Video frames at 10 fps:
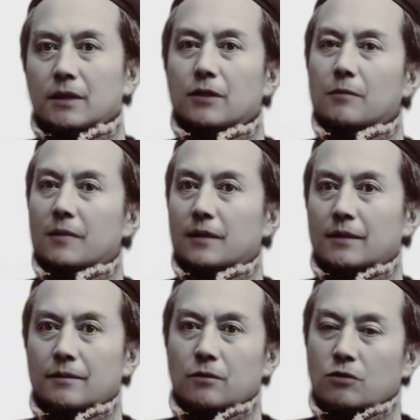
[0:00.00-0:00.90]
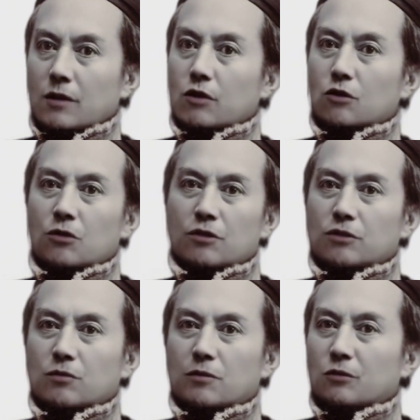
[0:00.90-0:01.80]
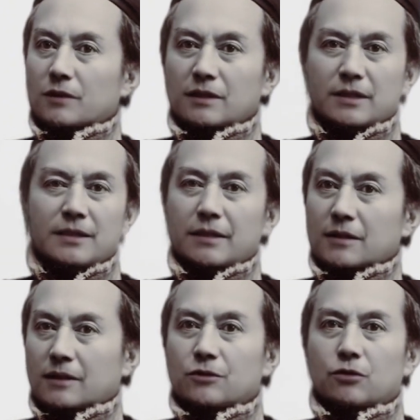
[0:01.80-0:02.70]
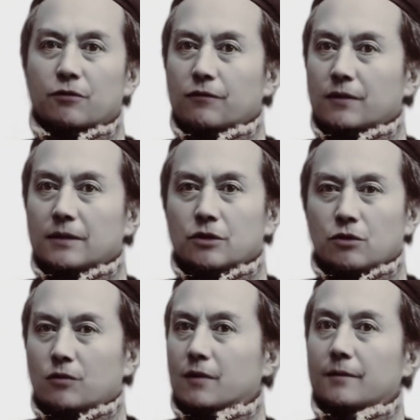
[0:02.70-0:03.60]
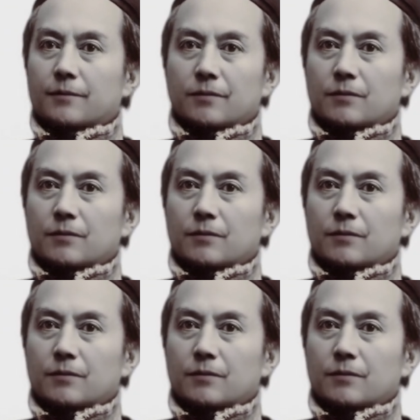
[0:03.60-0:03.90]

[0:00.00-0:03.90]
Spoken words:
and a man who had a horse would willingly lend it to a friend to ride.